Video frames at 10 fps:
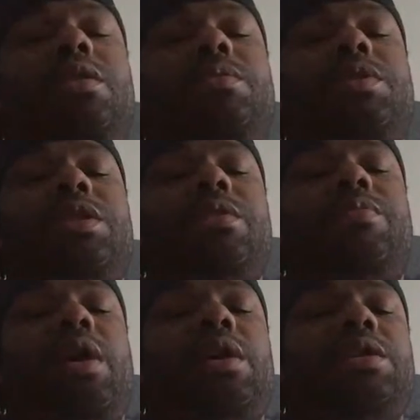seed
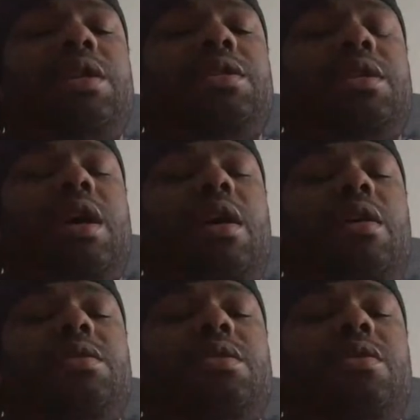projects that I
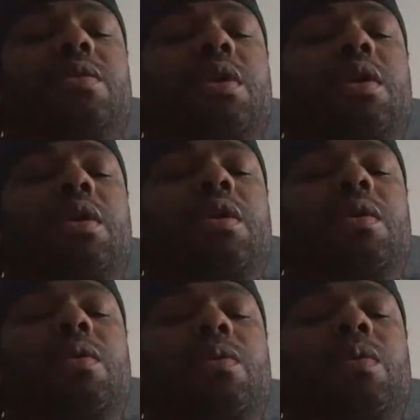also
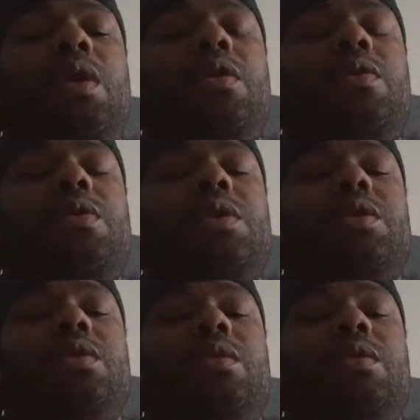work on.